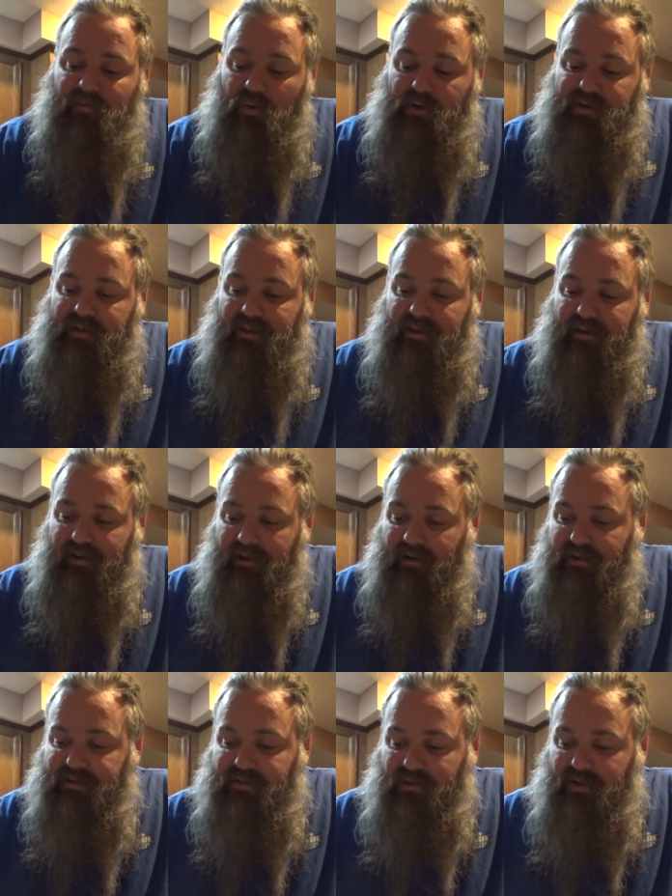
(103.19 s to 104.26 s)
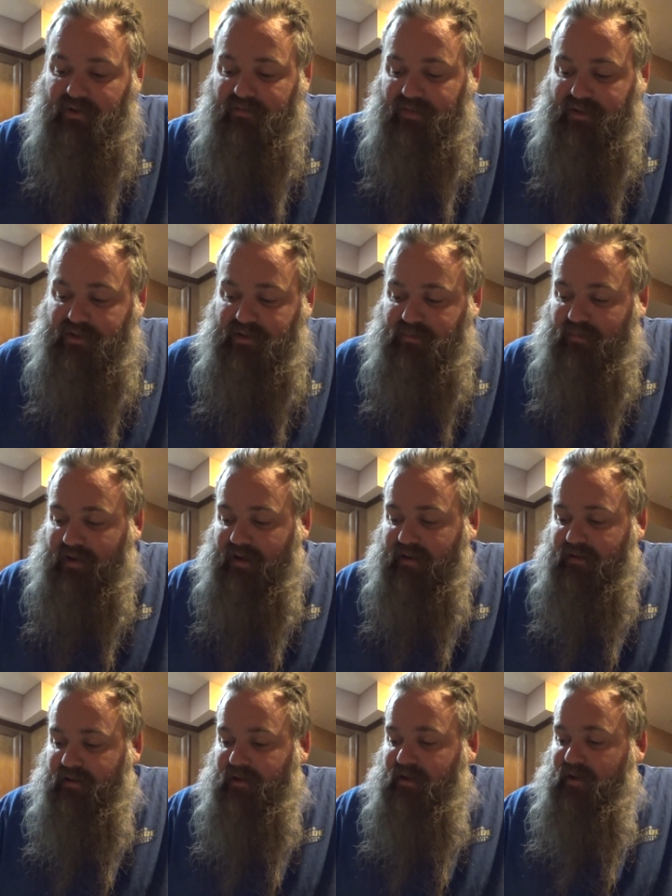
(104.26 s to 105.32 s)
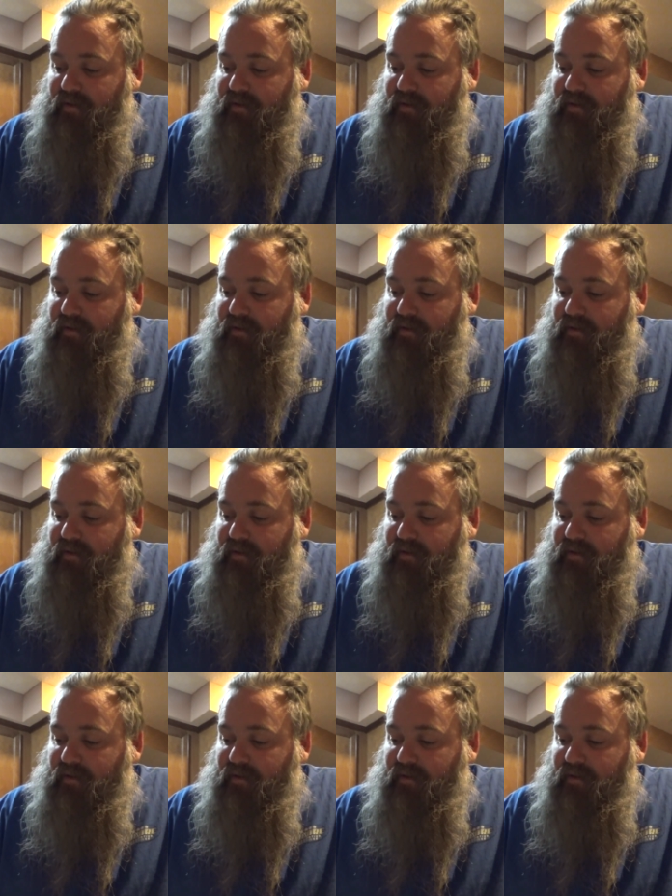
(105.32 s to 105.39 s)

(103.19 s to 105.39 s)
fortunately, I also convinced my